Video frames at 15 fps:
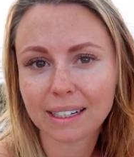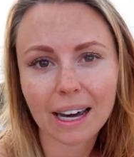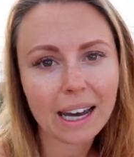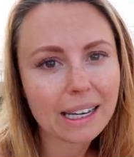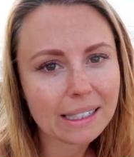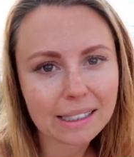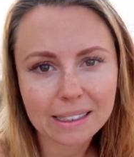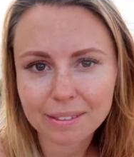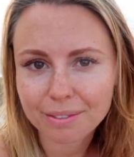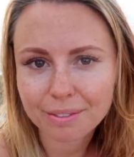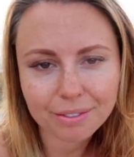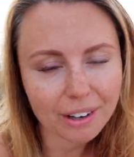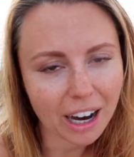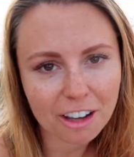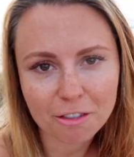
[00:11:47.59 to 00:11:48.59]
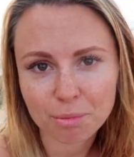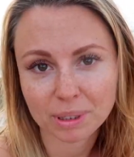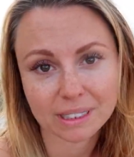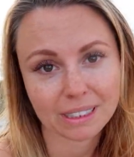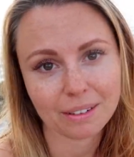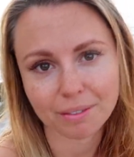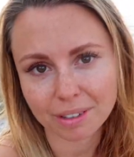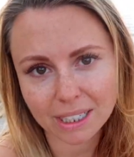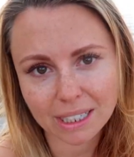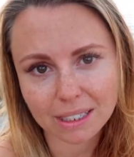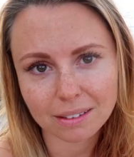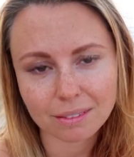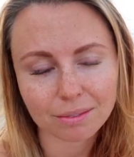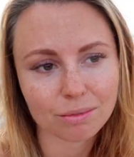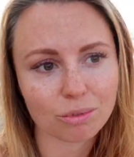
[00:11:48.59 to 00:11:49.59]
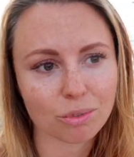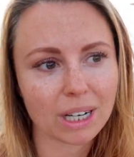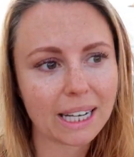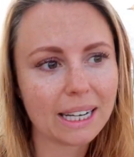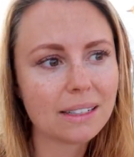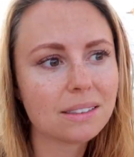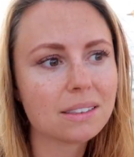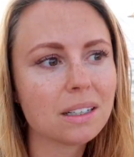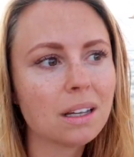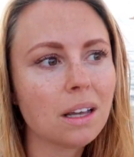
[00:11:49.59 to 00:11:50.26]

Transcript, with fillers: 95% vegan, right?